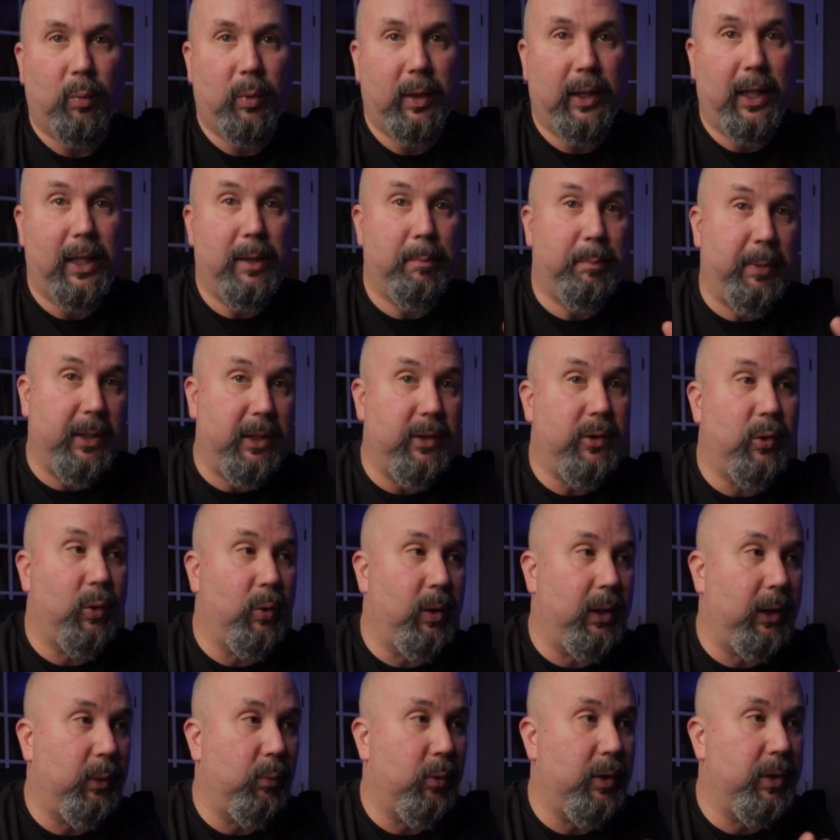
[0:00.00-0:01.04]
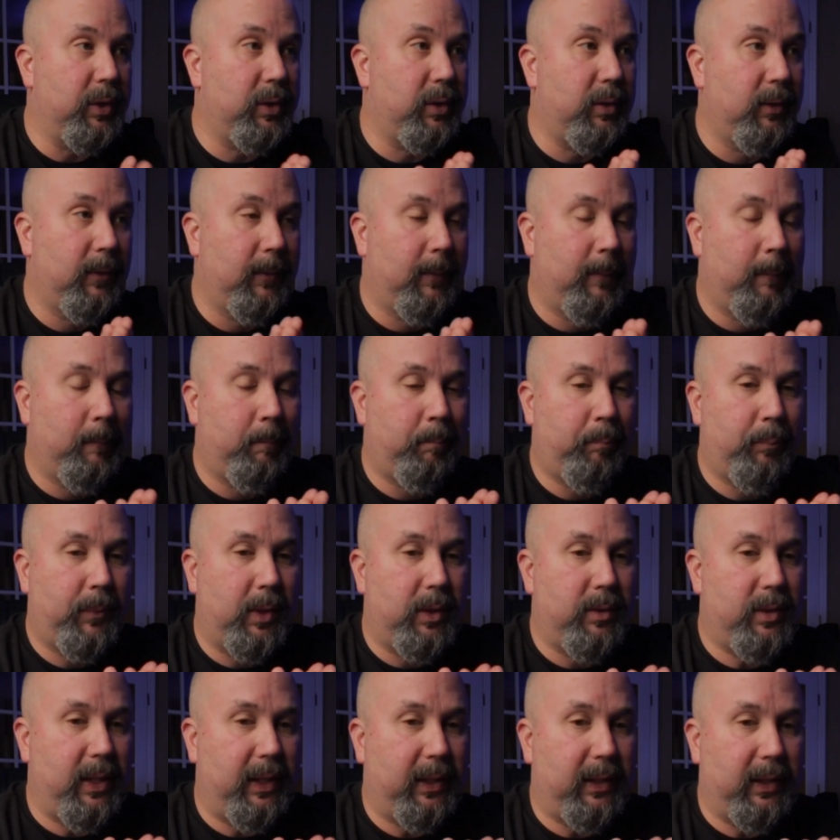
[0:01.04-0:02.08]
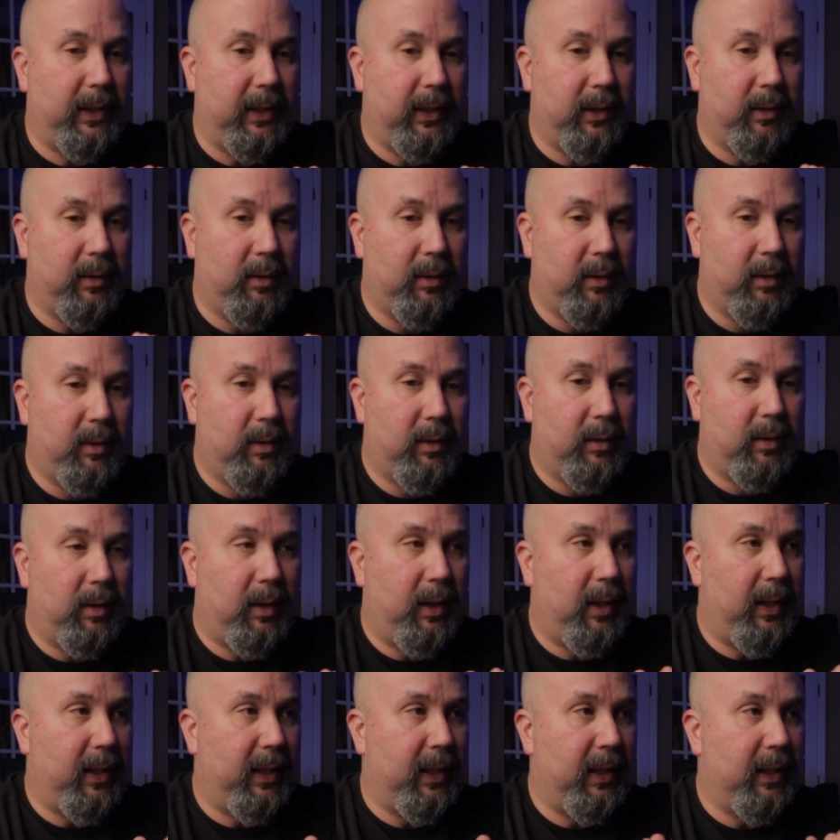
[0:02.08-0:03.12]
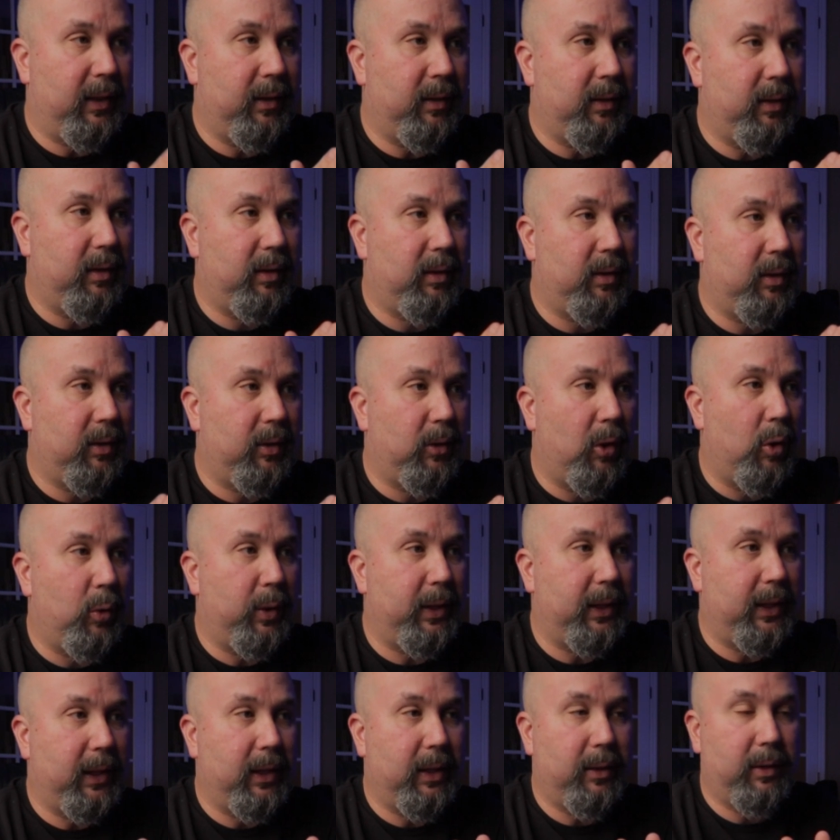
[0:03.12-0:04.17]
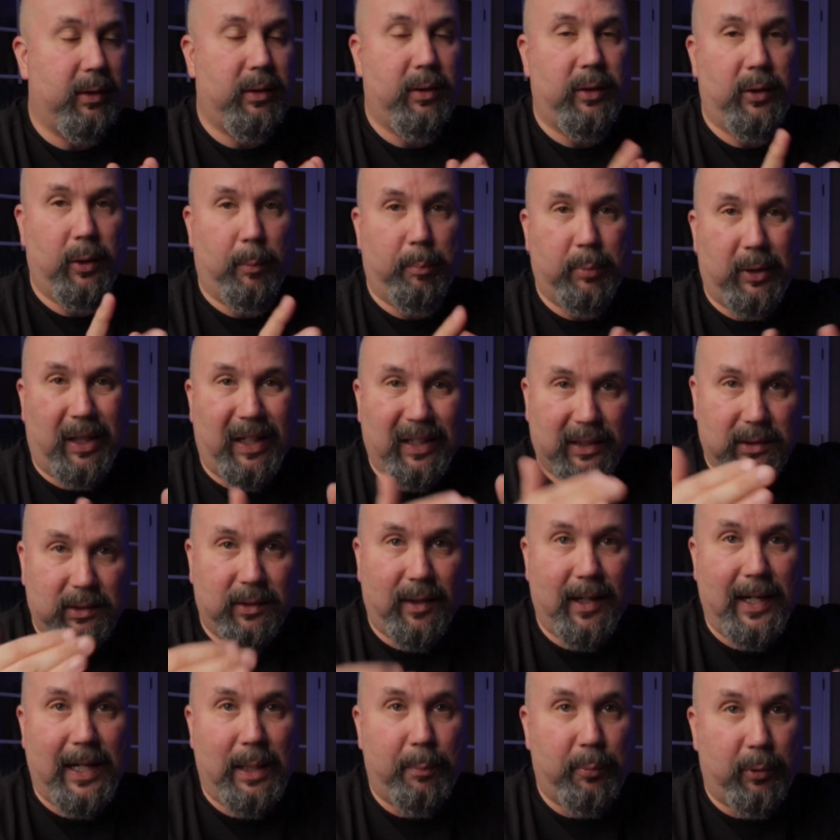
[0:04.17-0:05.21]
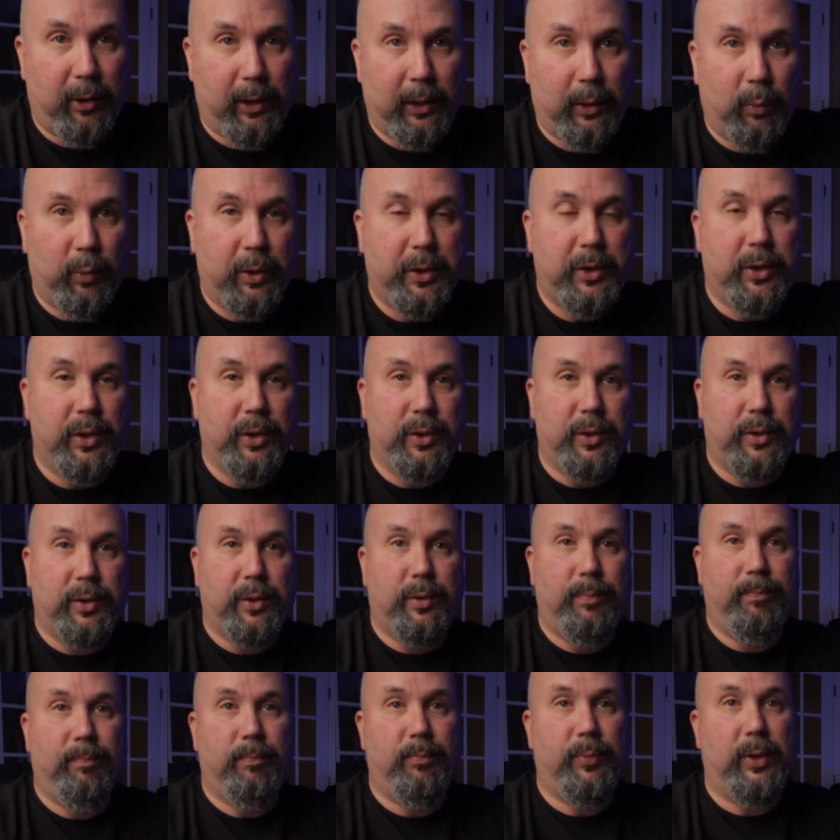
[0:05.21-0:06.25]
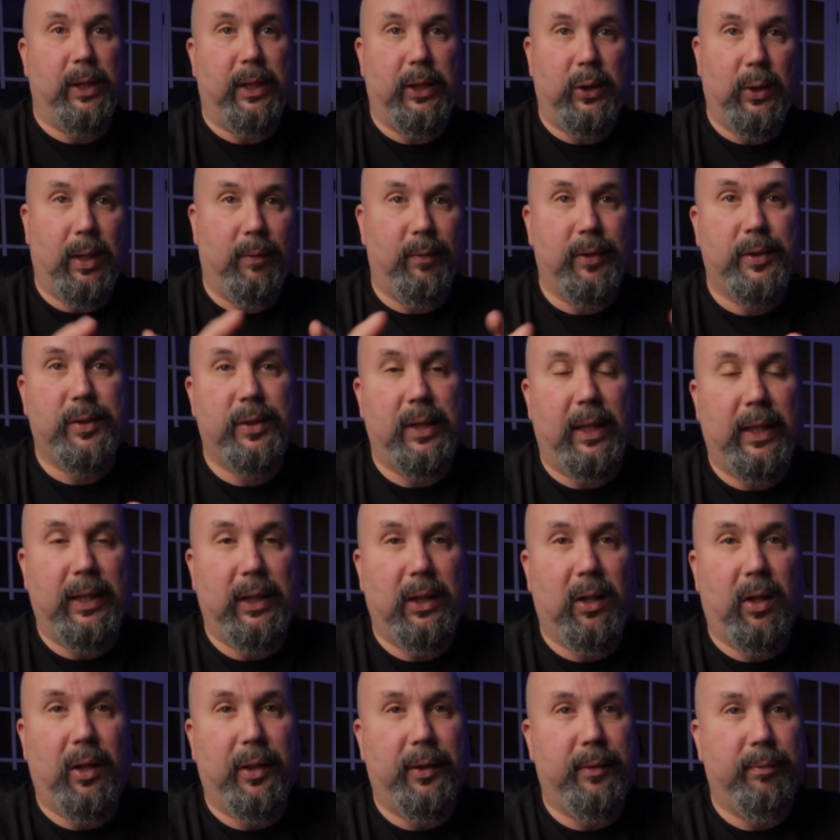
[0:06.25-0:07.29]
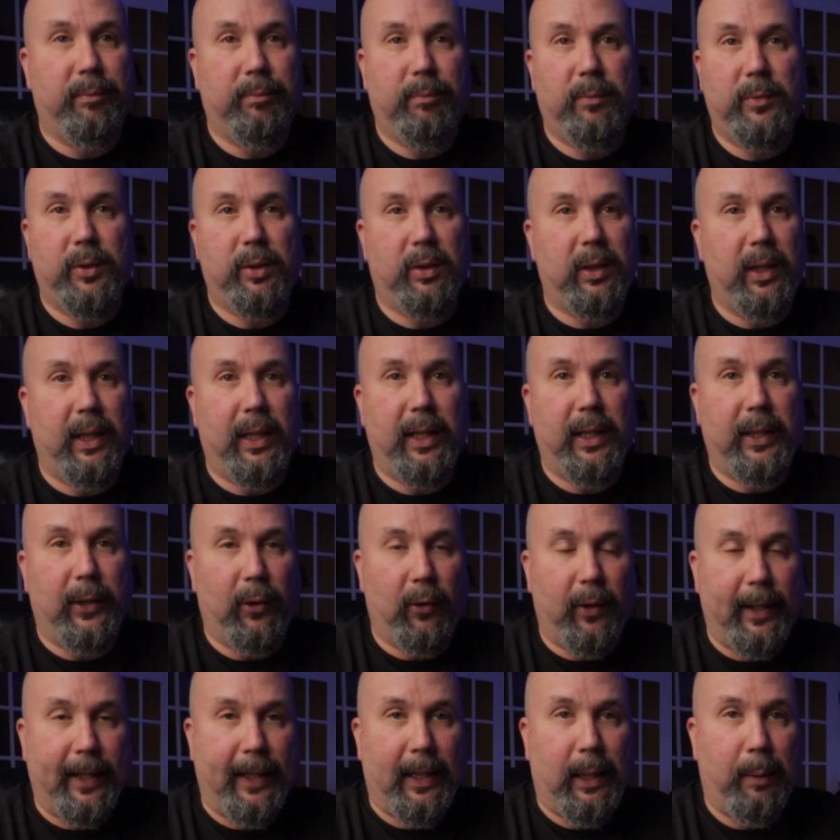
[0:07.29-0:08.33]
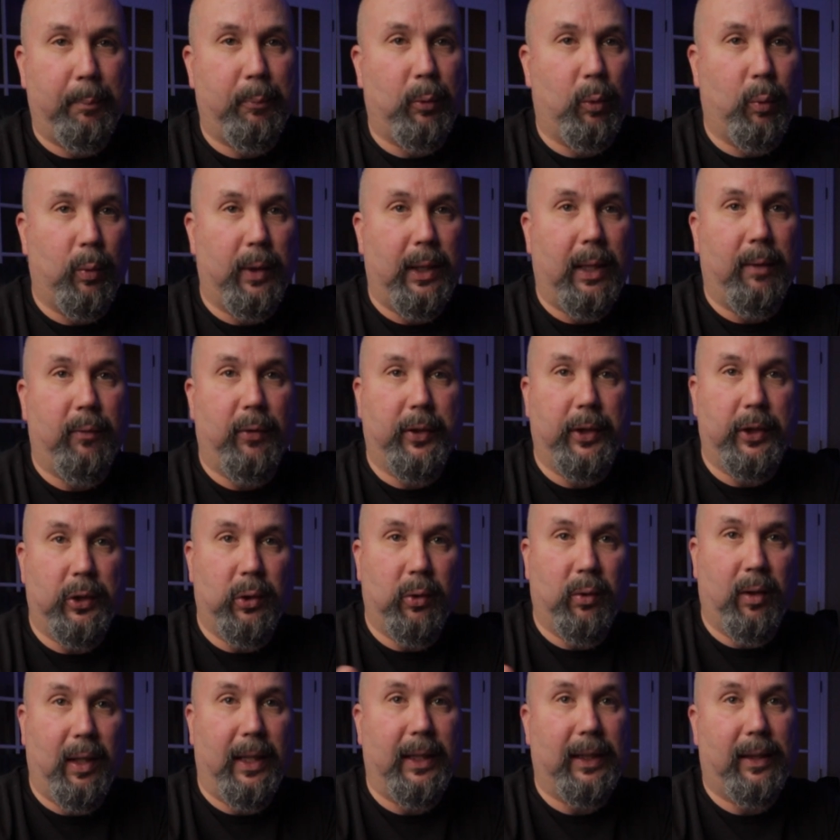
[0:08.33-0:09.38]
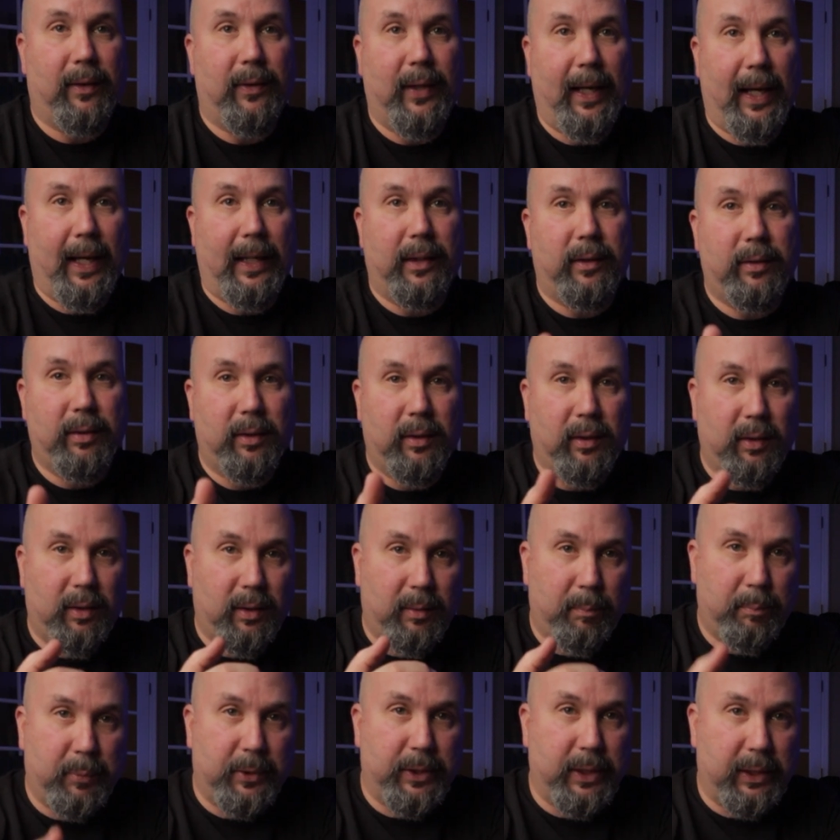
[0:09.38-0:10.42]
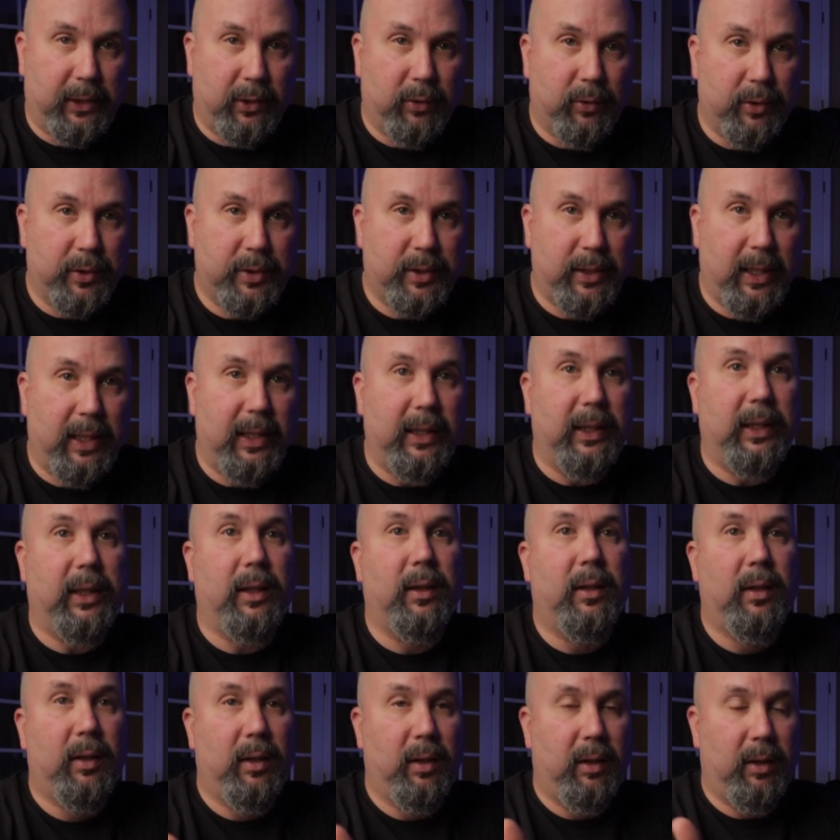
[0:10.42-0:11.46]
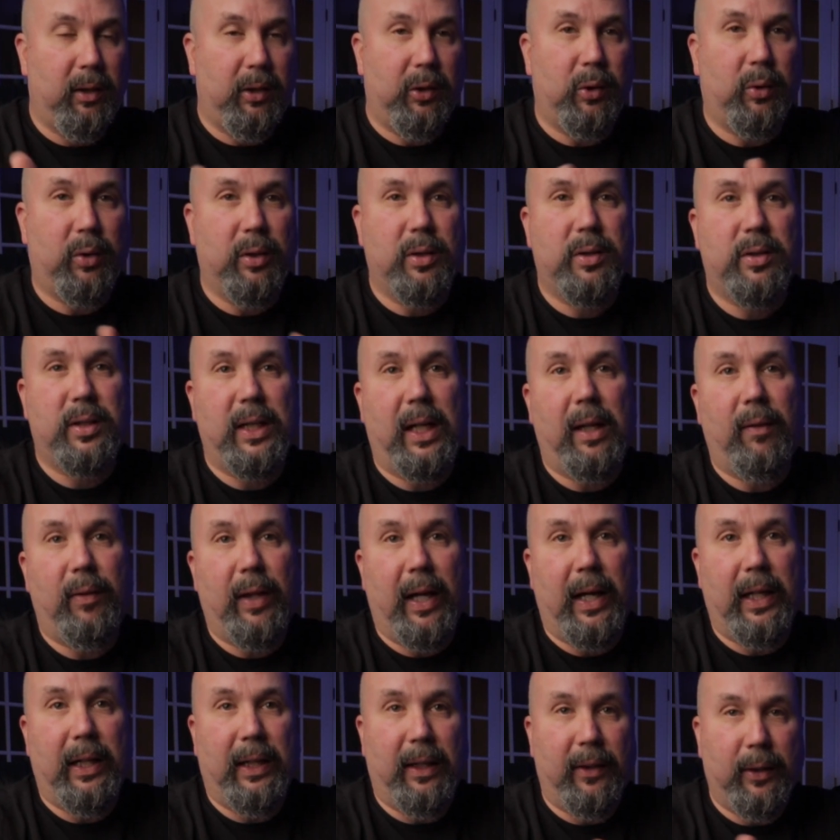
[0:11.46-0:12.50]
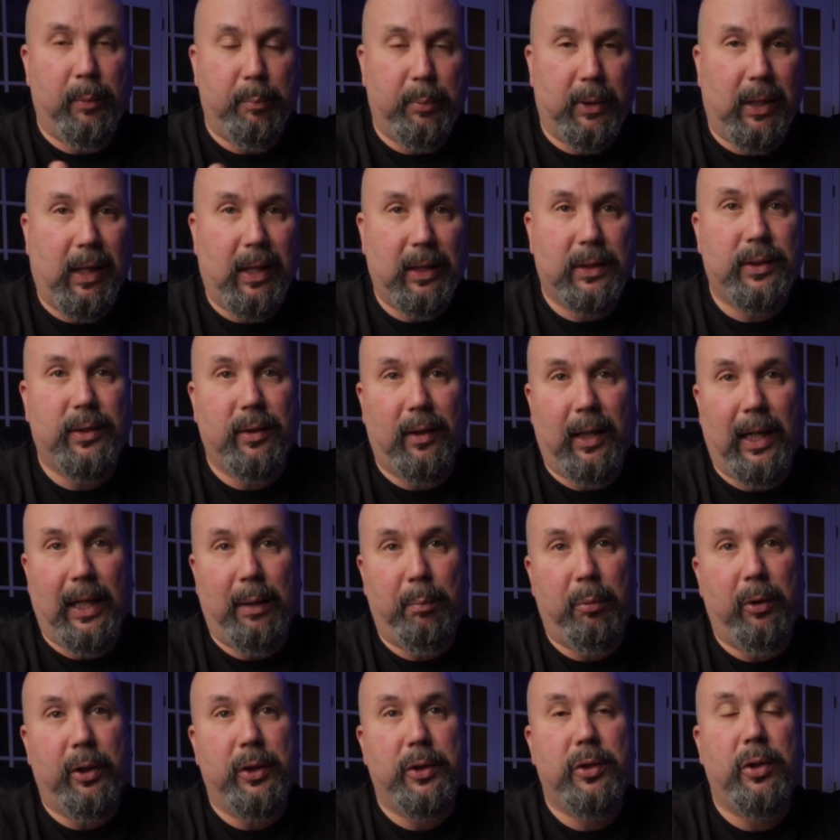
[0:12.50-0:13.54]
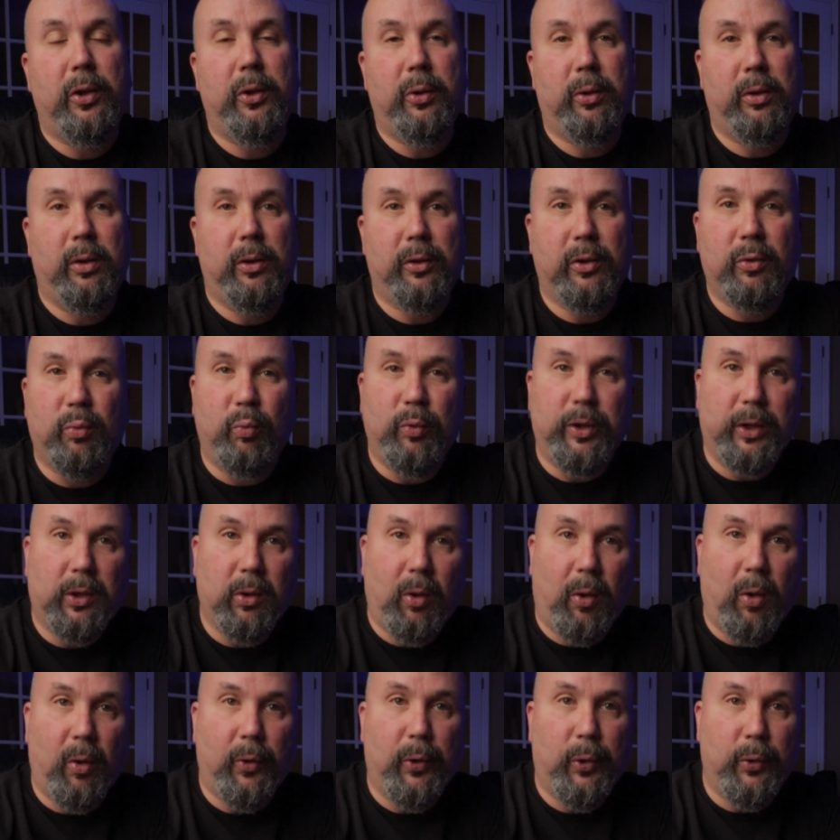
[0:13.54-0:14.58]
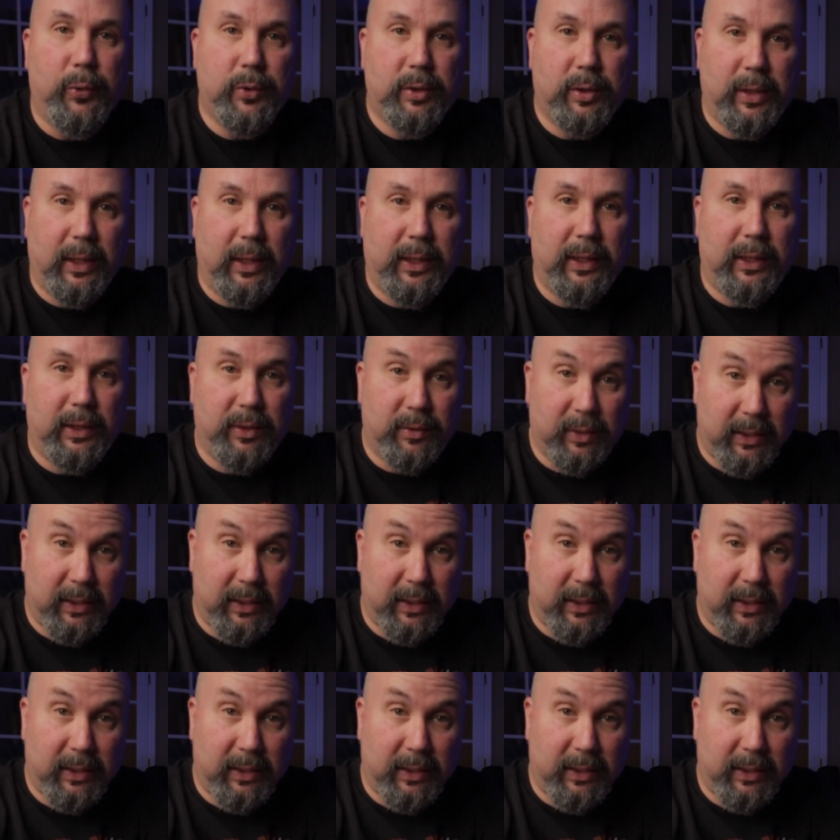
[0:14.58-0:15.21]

What I'd been doing was taking and loading in block library, which is, say you have a setting on delay or amp or whatever that you like that particular setting. You can save that in the blocks library so you can just recall those settings